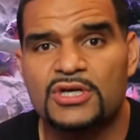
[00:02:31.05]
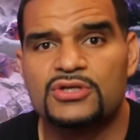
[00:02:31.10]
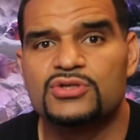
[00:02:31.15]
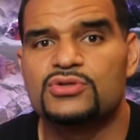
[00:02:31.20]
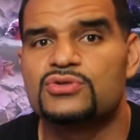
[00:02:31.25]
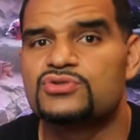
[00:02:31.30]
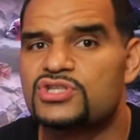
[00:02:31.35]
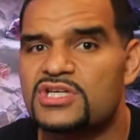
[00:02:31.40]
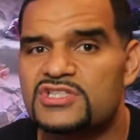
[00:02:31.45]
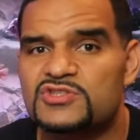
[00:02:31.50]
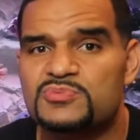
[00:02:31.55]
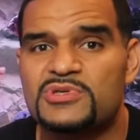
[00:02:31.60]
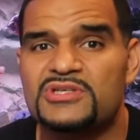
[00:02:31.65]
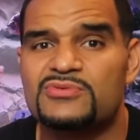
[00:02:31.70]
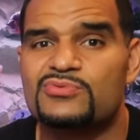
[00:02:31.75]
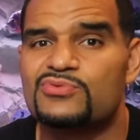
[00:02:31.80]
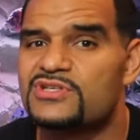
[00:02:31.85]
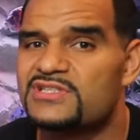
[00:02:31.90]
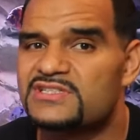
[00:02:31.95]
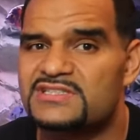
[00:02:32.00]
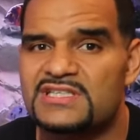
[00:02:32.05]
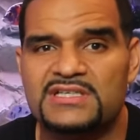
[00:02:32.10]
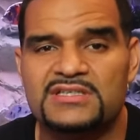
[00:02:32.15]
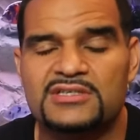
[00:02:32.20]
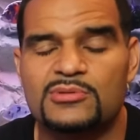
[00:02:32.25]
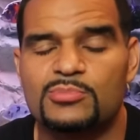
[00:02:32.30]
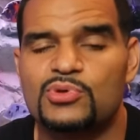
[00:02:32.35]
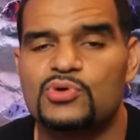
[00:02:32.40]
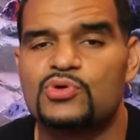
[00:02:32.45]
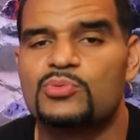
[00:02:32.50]
You'll just be
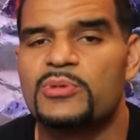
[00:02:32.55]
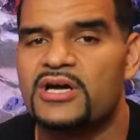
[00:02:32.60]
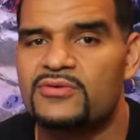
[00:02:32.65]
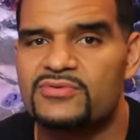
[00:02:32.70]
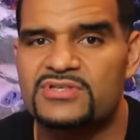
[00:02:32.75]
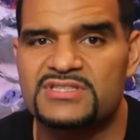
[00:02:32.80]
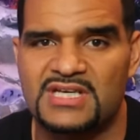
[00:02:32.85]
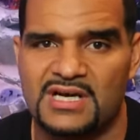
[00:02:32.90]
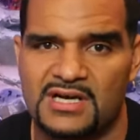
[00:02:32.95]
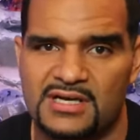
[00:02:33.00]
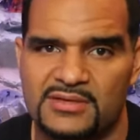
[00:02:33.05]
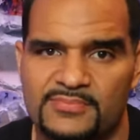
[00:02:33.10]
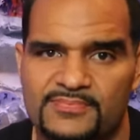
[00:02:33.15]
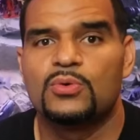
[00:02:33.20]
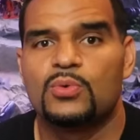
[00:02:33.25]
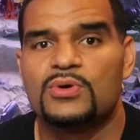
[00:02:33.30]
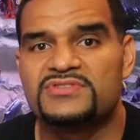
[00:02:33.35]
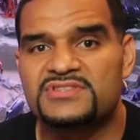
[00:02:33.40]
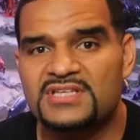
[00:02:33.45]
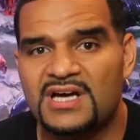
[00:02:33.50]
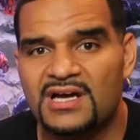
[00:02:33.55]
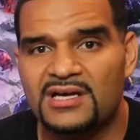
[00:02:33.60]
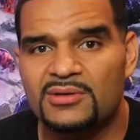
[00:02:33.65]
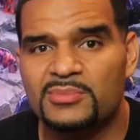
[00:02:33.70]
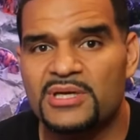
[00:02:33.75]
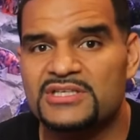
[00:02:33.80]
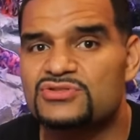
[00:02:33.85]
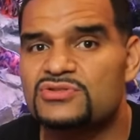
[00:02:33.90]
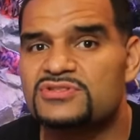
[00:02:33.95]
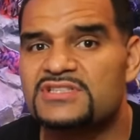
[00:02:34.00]
resetting the bloom every time. With
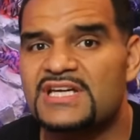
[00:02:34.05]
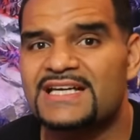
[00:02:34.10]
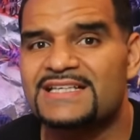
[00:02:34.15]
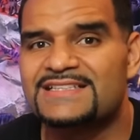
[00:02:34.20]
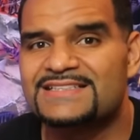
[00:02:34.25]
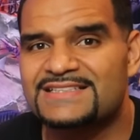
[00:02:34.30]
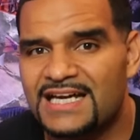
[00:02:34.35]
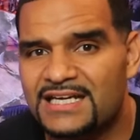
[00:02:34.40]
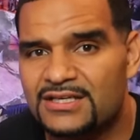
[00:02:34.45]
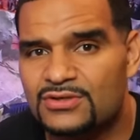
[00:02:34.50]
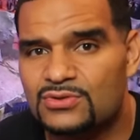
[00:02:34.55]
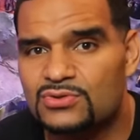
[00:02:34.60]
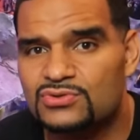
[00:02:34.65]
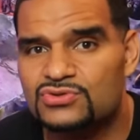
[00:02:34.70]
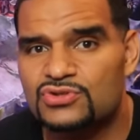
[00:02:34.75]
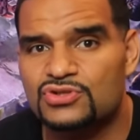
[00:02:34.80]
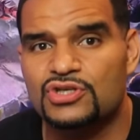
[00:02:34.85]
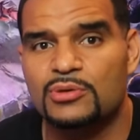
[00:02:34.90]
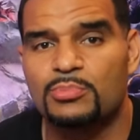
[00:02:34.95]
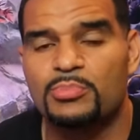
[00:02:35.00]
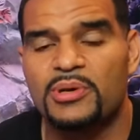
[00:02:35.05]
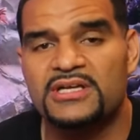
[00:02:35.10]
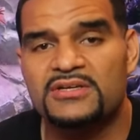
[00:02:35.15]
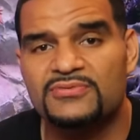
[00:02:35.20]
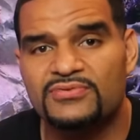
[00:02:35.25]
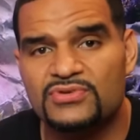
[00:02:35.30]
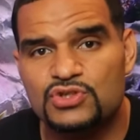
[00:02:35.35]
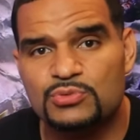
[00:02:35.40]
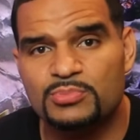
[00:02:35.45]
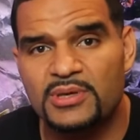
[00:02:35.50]
time, as your tank cycles, your
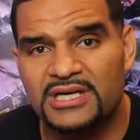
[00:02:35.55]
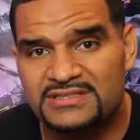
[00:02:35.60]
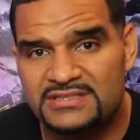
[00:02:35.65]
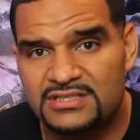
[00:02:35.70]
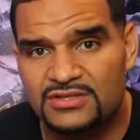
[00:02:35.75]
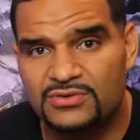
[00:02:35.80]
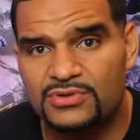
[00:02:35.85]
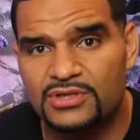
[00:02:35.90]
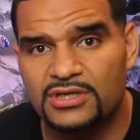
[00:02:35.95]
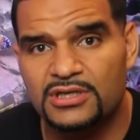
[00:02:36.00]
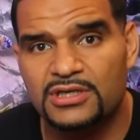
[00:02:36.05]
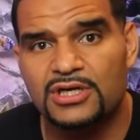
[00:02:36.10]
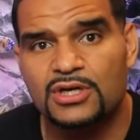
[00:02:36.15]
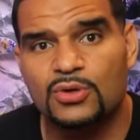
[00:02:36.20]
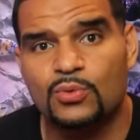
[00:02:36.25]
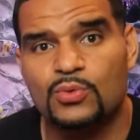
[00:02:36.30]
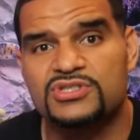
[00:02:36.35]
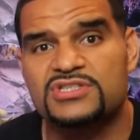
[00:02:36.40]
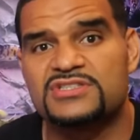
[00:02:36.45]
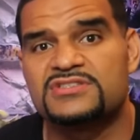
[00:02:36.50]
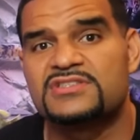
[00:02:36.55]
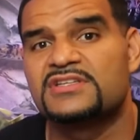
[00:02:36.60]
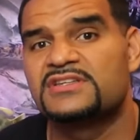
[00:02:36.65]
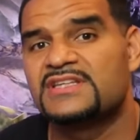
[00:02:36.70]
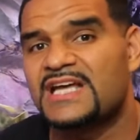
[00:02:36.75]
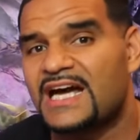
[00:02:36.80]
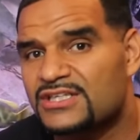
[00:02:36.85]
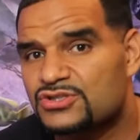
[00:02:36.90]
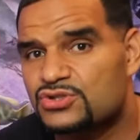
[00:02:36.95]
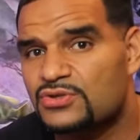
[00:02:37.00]
beneficial bacteria, which is the
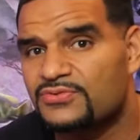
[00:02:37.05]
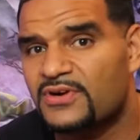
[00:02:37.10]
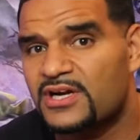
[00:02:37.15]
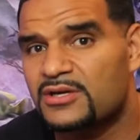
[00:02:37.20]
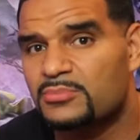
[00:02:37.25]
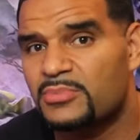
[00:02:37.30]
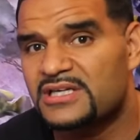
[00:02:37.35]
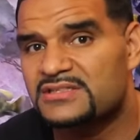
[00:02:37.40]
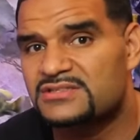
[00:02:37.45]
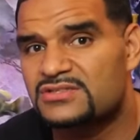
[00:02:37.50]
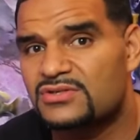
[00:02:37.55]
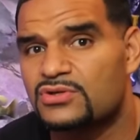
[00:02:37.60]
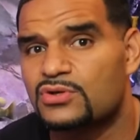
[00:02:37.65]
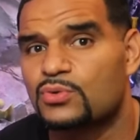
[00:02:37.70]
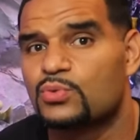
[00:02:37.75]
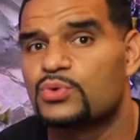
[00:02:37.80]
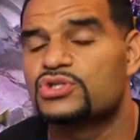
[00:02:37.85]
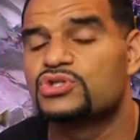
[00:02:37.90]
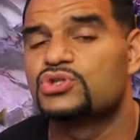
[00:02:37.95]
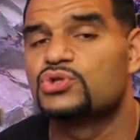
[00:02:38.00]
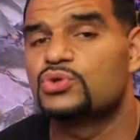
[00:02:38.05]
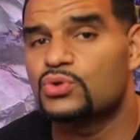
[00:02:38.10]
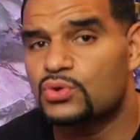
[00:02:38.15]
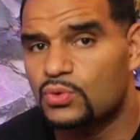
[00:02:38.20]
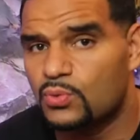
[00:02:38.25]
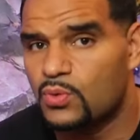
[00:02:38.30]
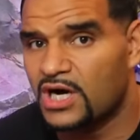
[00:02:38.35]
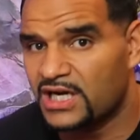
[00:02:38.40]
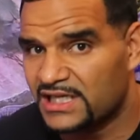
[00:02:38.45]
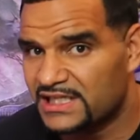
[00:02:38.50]
nitrifying bacteria we do
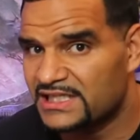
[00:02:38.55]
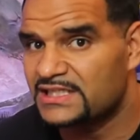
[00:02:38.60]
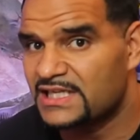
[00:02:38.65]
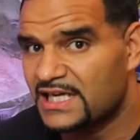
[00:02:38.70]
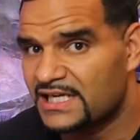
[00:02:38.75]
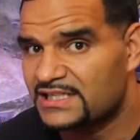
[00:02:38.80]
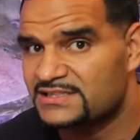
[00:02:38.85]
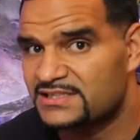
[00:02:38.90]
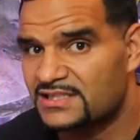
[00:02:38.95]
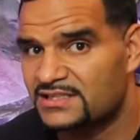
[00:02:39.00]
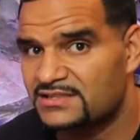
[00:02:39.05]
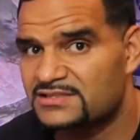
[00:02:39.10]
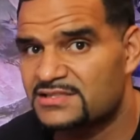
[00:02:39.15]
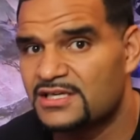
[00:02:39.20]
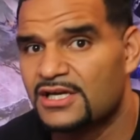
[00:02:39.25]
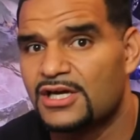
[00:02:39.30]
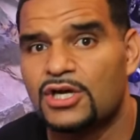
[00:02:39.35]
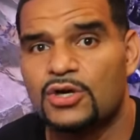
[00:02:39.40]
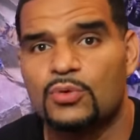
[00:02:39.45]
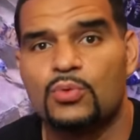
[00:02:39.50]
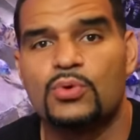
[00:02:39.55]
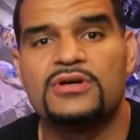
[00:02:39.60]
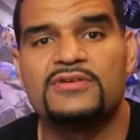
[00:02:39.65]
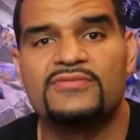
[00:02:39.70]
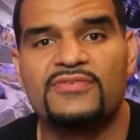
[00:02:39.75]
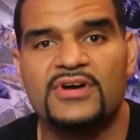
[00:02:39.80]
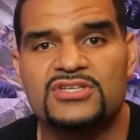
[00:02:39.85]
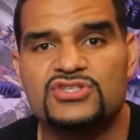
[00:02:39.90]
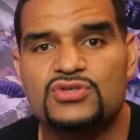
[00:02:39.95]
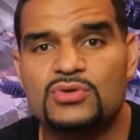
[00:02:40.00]
want in excess, will
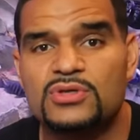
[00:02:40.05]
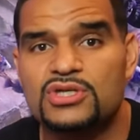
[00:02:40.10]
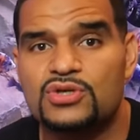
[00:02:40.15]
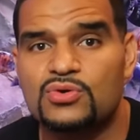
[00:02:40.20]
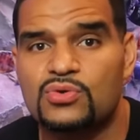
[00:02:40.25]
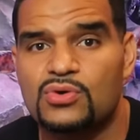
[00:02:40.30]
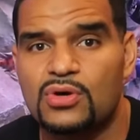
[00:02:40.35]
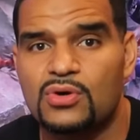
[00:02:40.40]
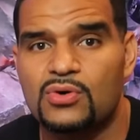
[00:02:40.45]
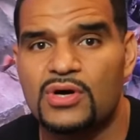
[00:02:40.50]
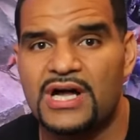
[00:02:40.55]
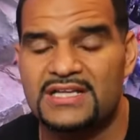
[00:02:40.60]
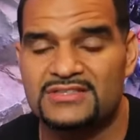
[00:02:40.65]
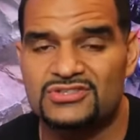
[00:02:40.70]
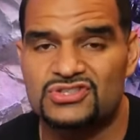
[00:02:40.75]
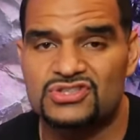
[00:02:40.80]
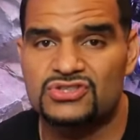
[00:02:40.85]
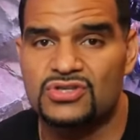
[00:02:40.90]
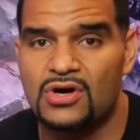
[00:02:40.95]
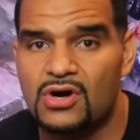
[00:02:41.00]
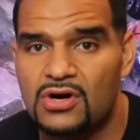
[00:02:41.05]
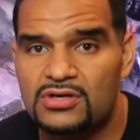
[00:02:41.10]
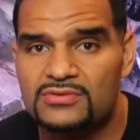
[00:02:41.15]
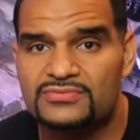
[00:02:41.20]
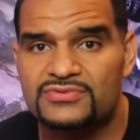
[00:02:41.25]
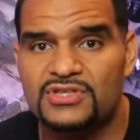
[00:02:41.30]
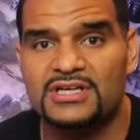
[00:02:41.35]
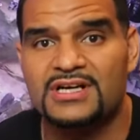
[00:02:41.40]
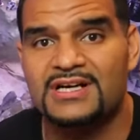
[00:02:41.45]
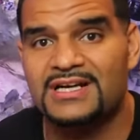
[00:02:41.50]
eventually grow and
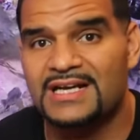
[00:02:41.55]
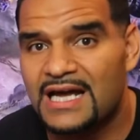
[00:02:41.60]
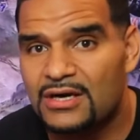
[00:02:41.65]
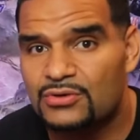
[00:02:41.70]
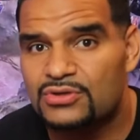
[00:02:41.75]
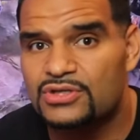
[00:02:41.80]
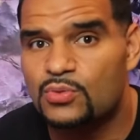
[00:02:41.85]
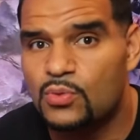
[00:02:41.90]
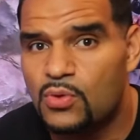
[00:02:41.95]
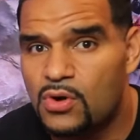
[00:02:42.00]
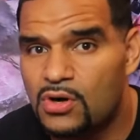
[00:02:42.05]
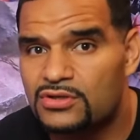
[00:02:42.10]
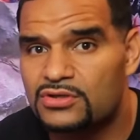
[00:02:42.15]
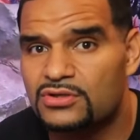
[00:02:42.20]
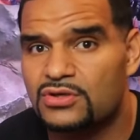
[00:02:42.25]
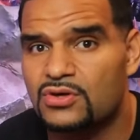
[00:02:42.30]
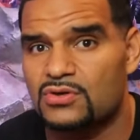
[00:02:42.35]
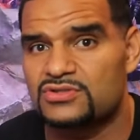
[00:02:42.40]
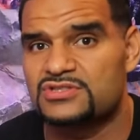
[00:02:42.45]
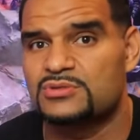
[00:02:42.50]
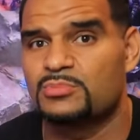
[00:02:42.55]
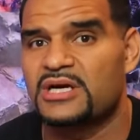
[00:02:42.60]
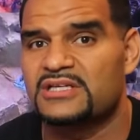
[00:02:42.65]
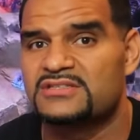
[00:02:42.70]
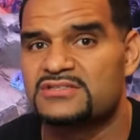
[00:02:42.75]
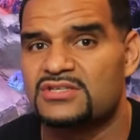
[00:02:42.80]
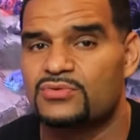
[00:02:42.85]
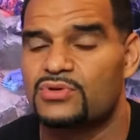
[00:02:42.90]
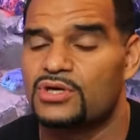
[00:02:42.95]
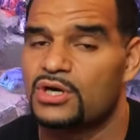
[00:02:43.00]
starve the cloudy water-causing
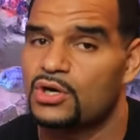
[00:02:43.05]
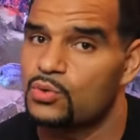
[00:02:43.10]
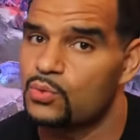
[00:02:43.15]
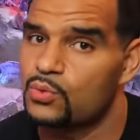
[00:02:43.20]
bacteria